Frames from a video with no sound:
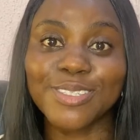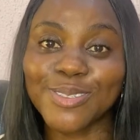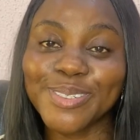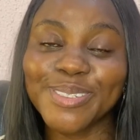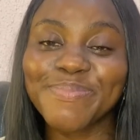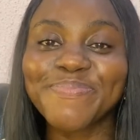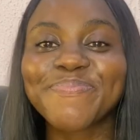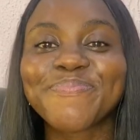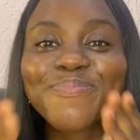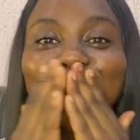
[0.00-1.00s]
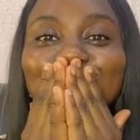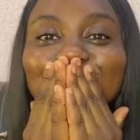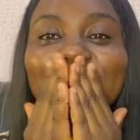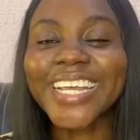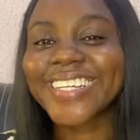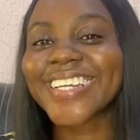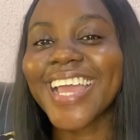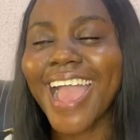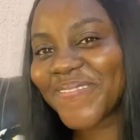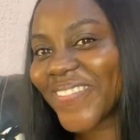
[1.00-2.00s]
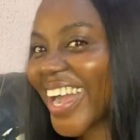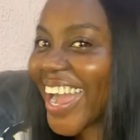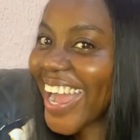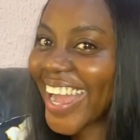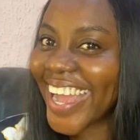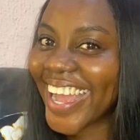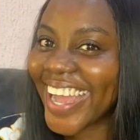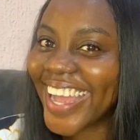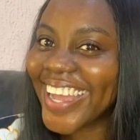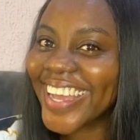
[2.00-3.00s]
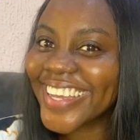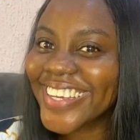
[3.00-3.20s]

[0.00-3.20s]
So, bye.